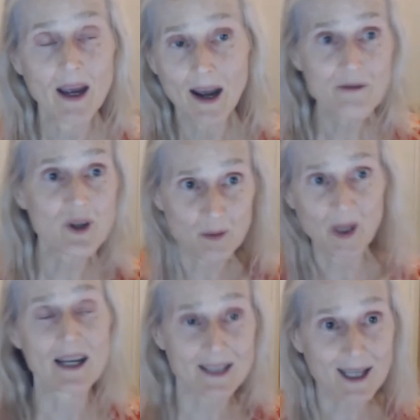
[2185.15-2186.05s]
After the
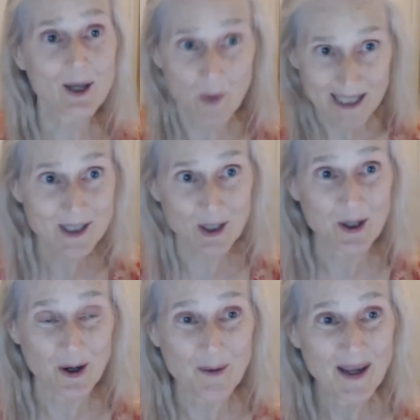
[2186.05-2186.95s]
Black Death in Western
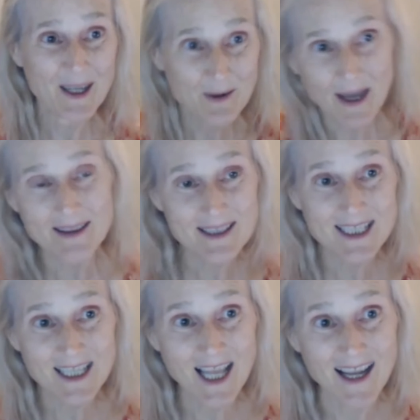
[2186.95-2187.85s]
Europe, you get the
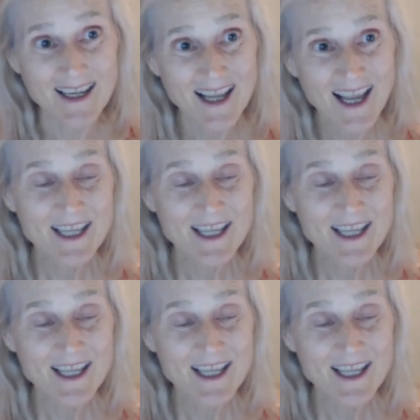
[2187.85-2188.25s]
decline.